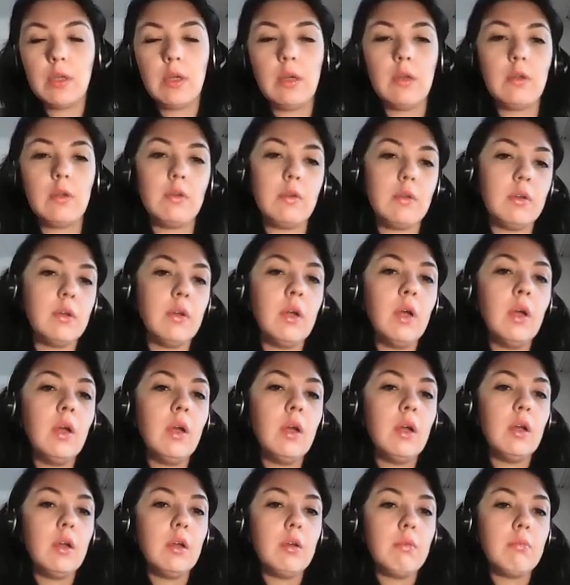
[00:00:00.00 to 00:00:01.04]
and
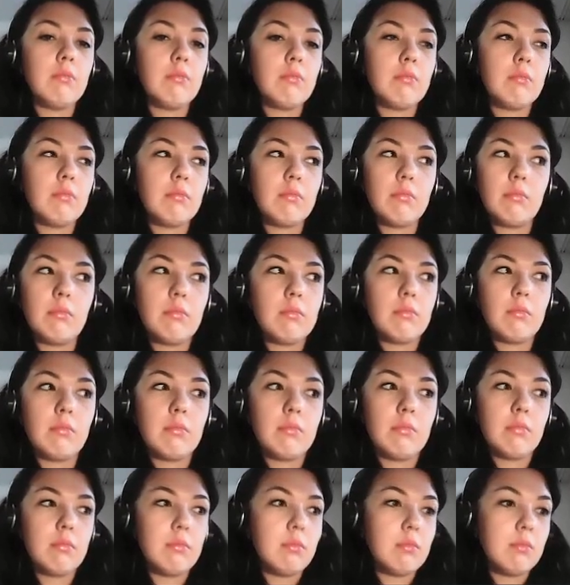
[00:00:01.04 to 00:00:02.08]

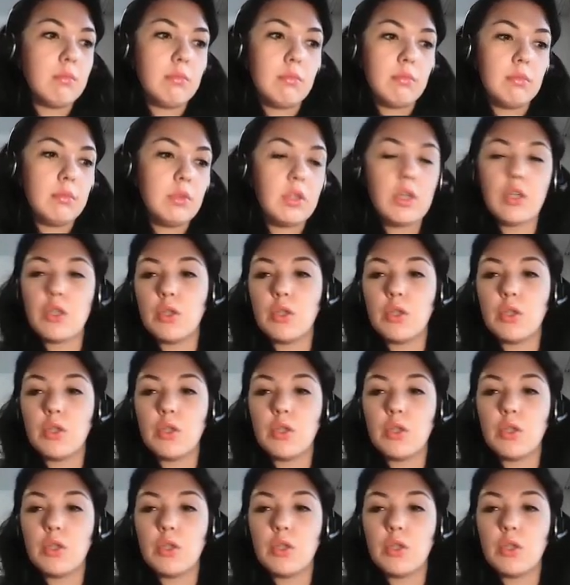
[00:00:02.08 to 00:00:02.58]
there